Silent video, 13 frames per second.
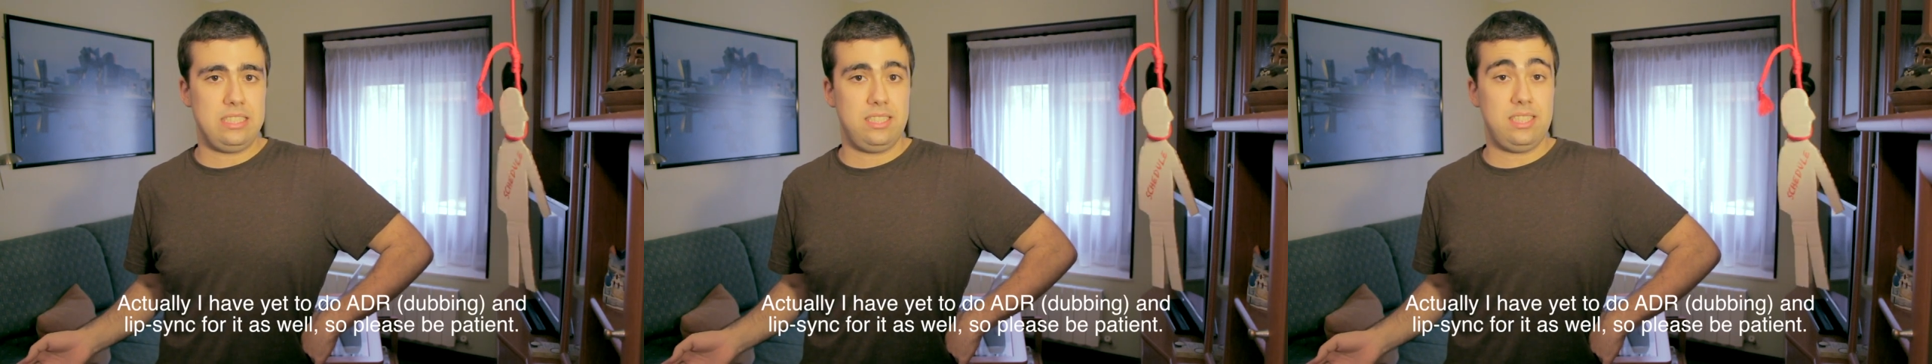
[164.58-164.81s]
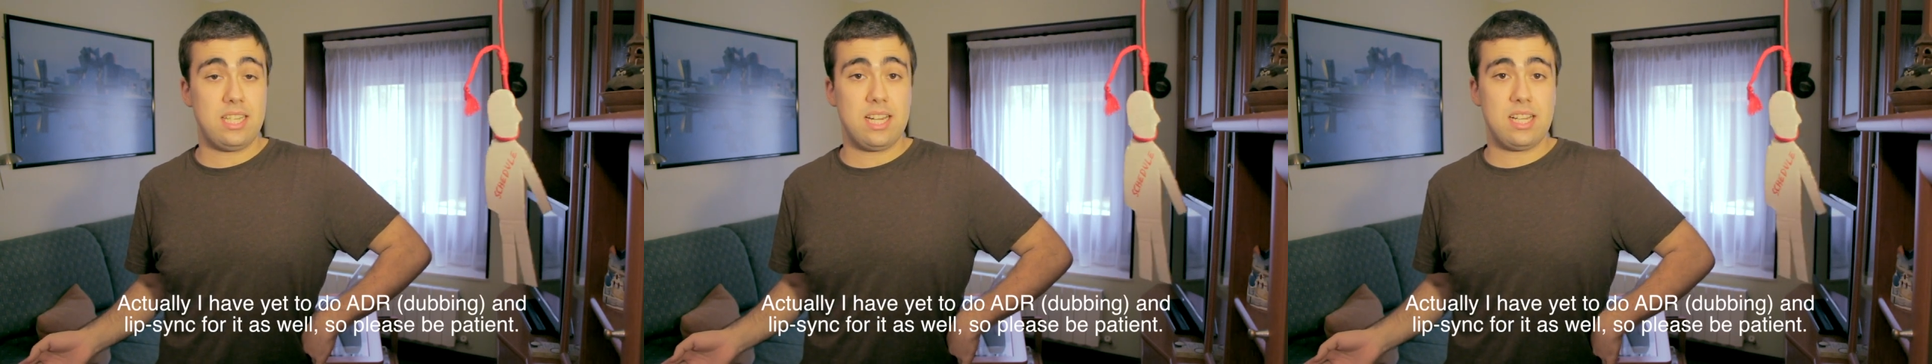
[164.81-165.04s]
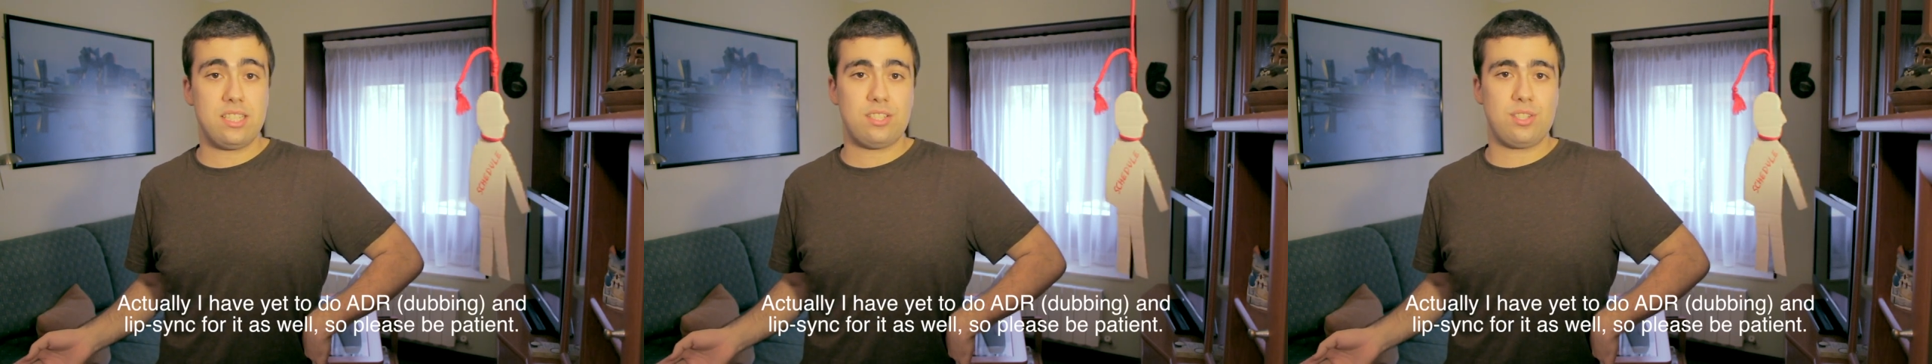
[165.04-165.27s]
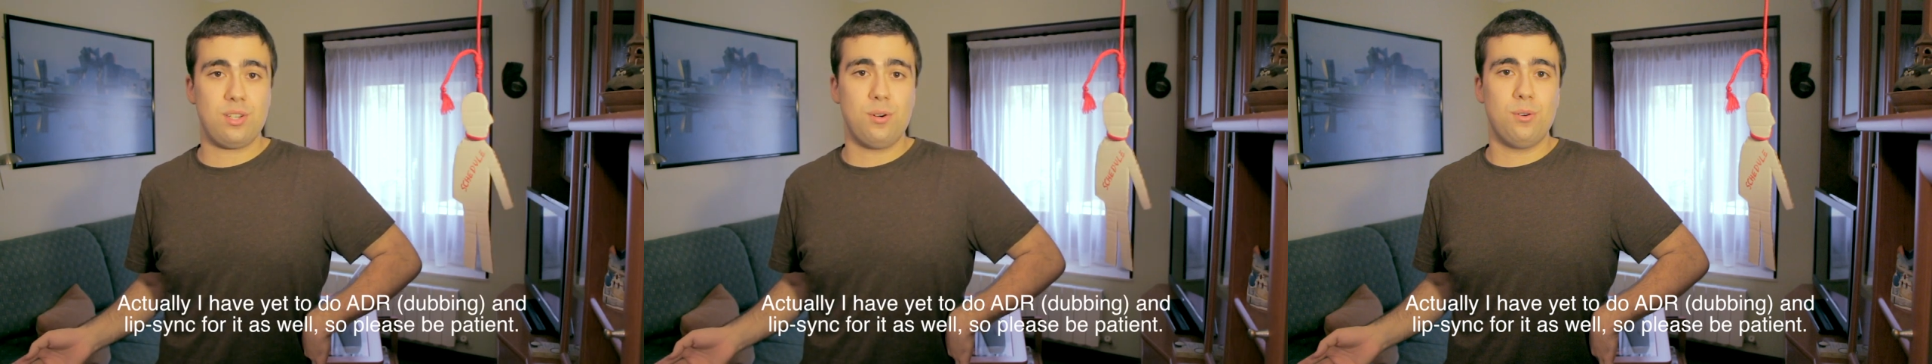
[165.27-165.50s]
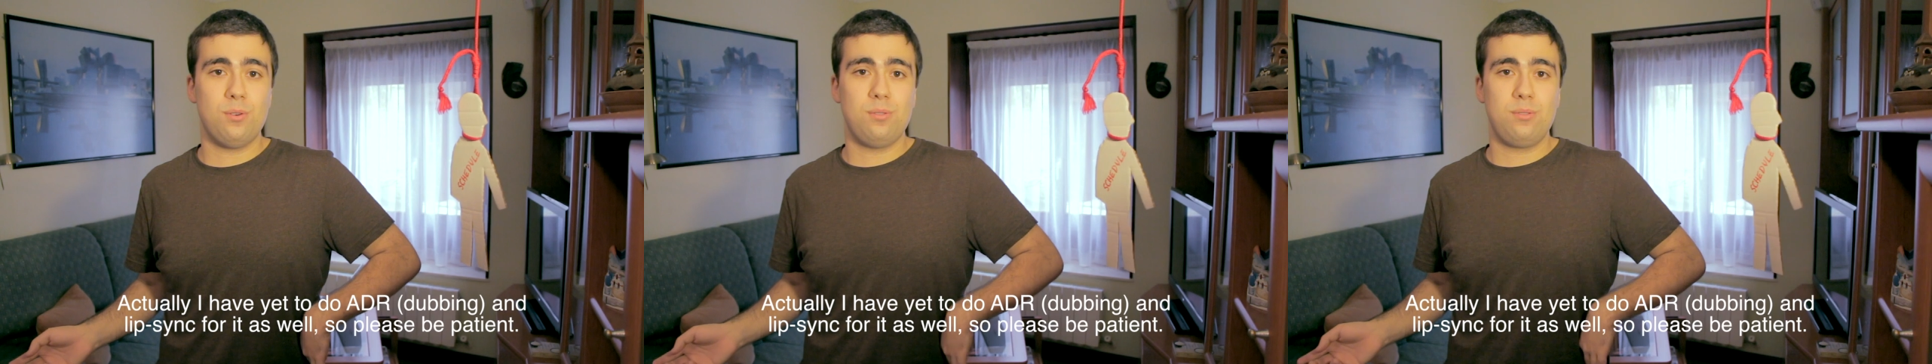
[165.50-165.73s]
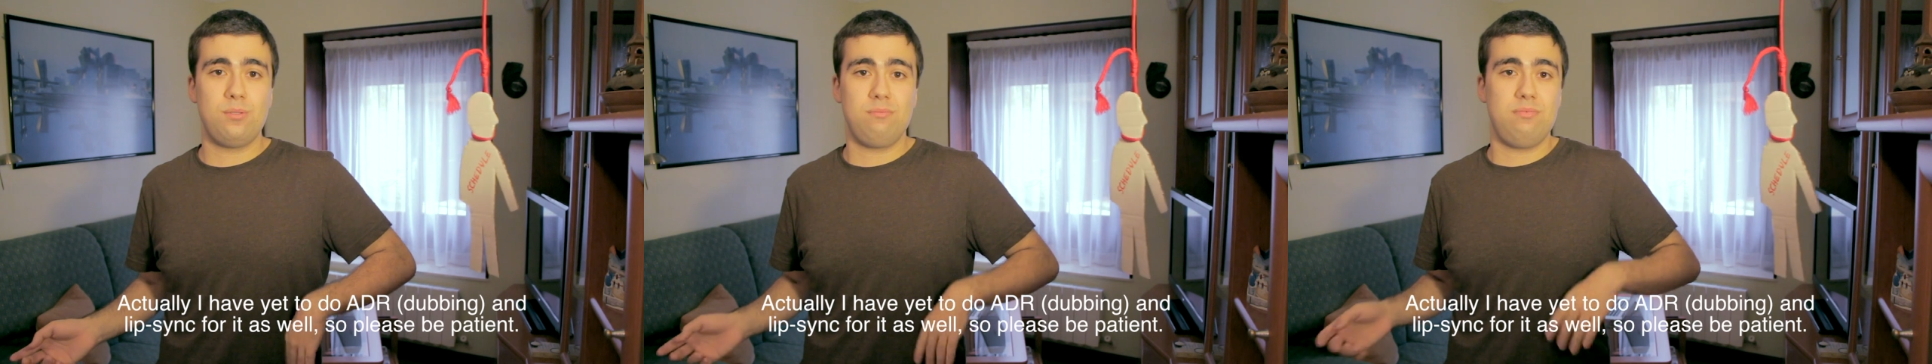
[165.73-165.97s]
Yes, yeah,
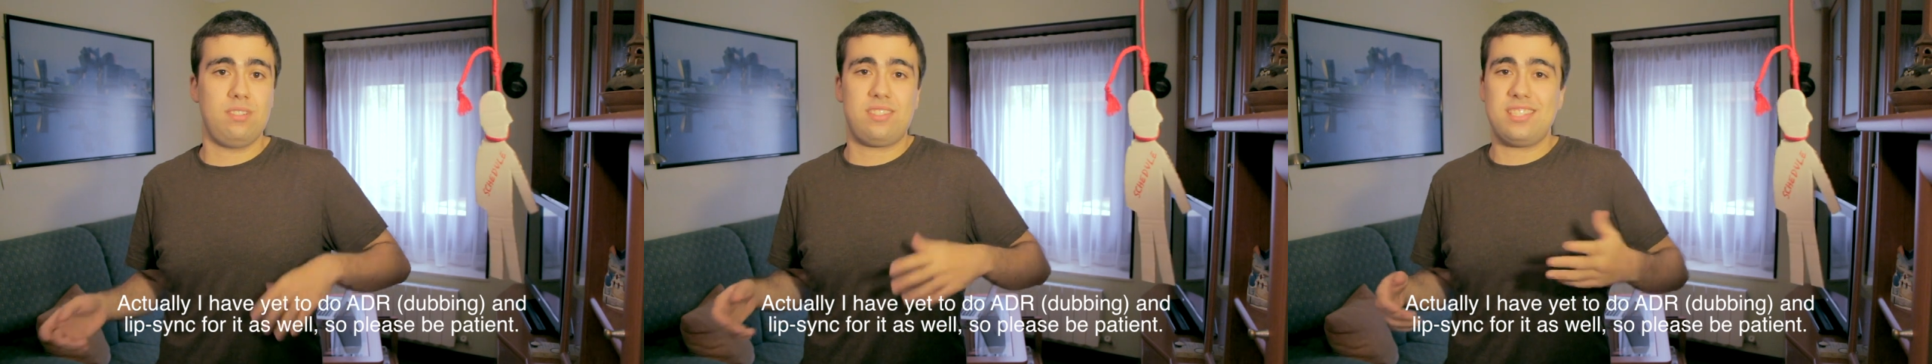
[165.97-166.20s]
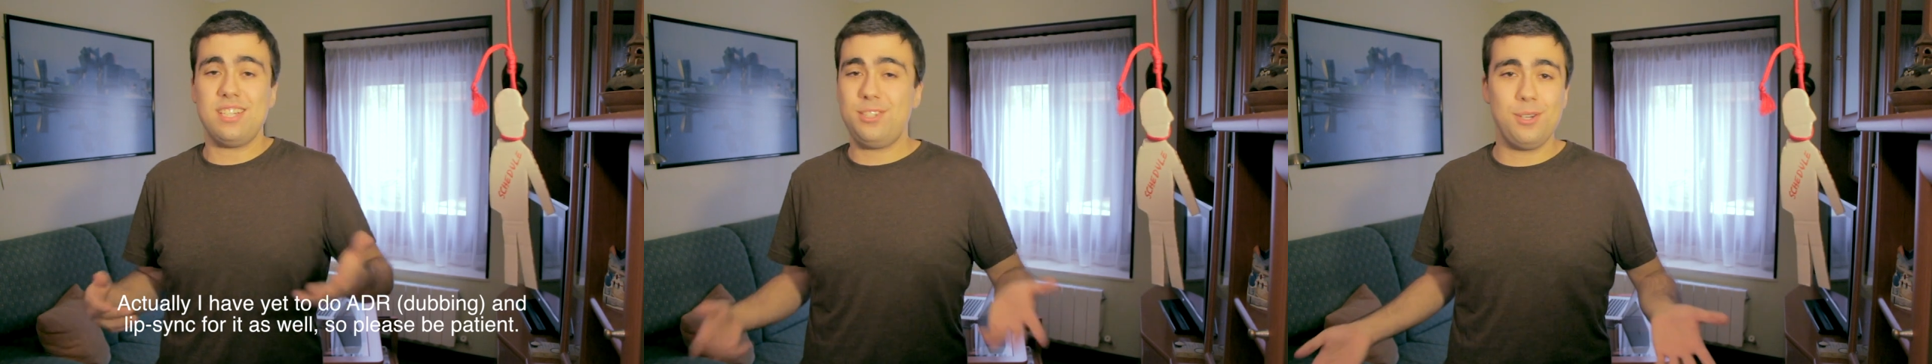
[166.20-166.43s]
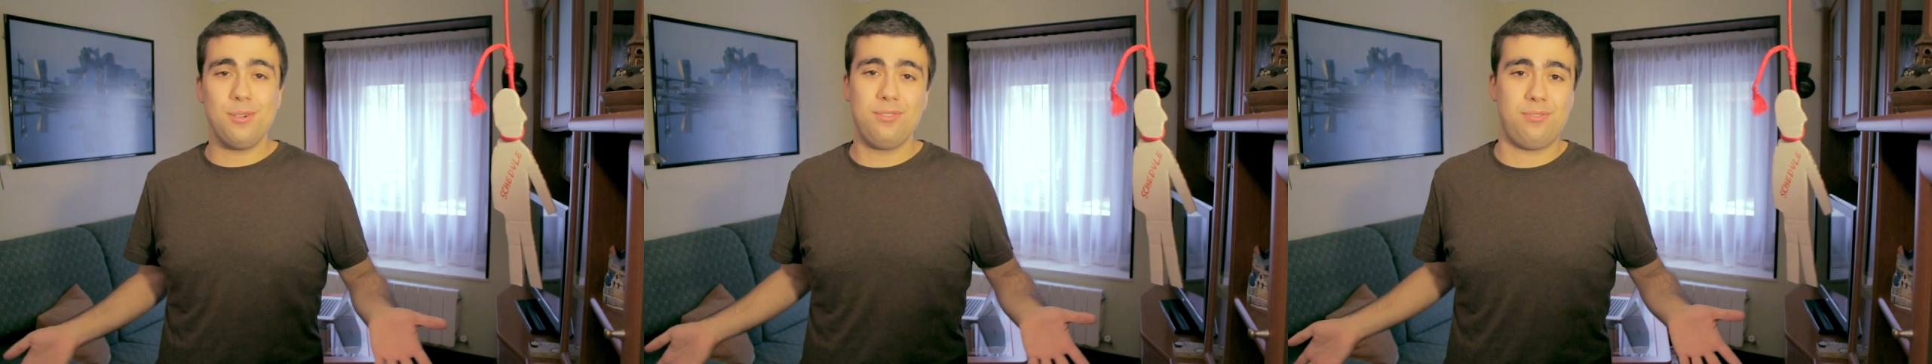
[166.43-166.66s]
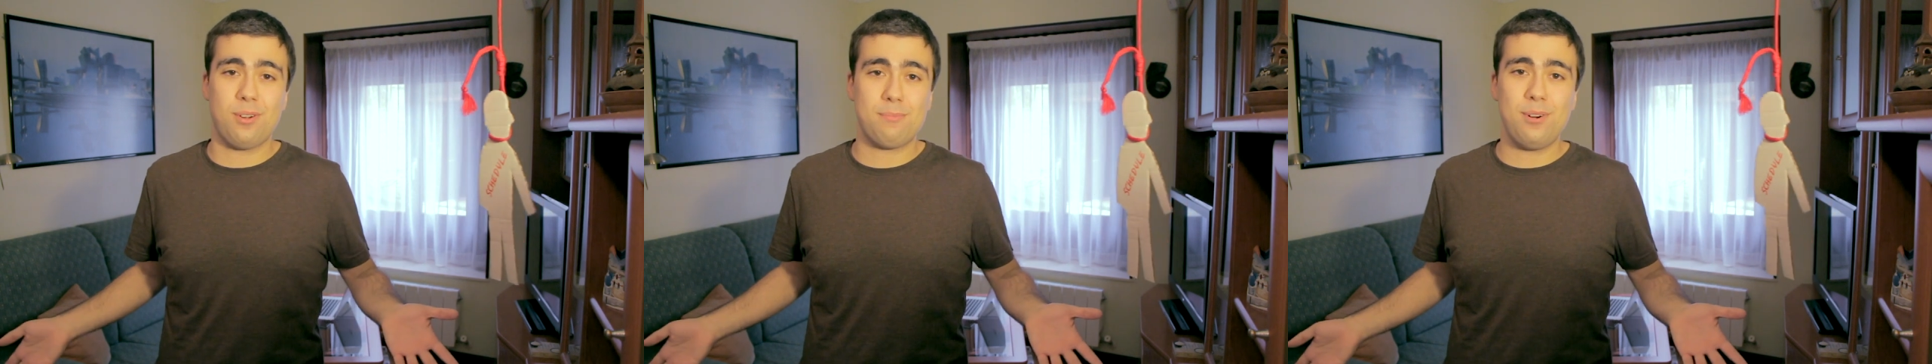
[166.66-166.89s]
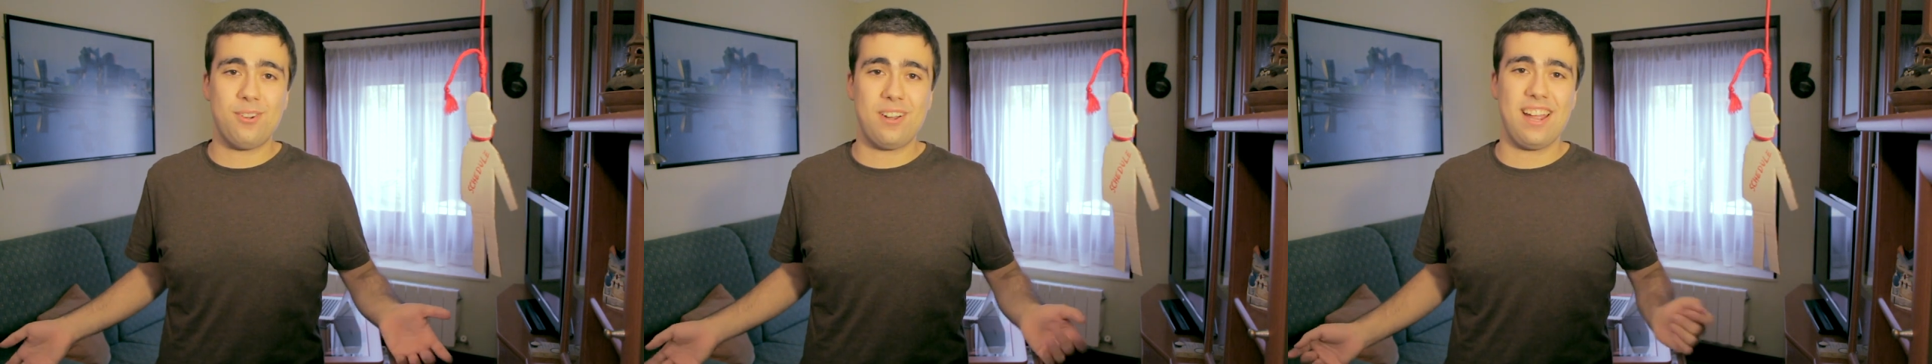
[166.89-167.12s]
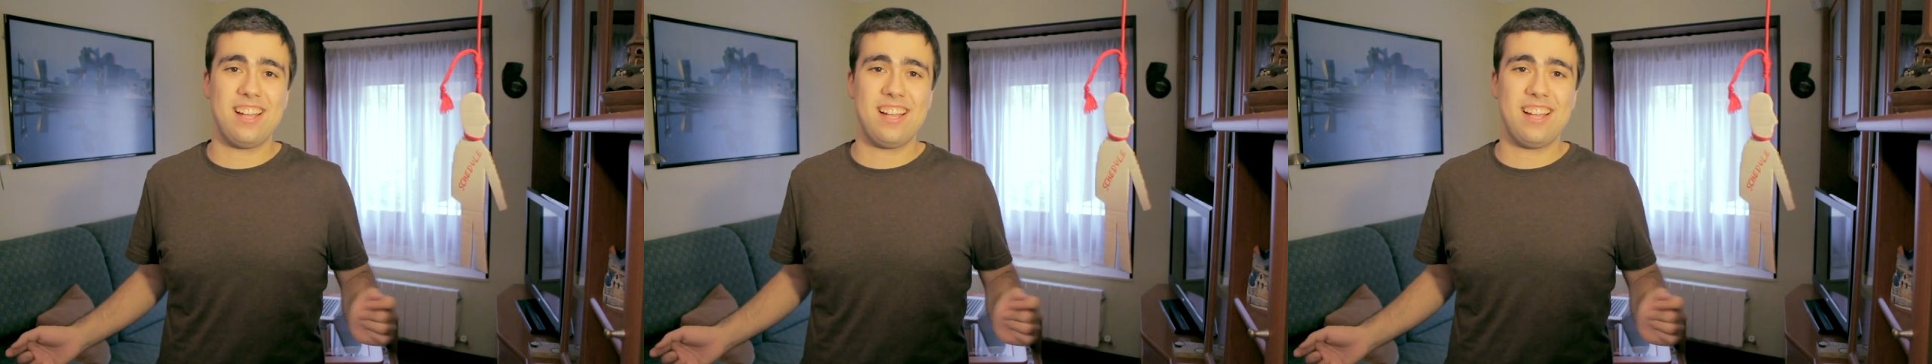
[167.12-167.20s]
so stay tuned for more,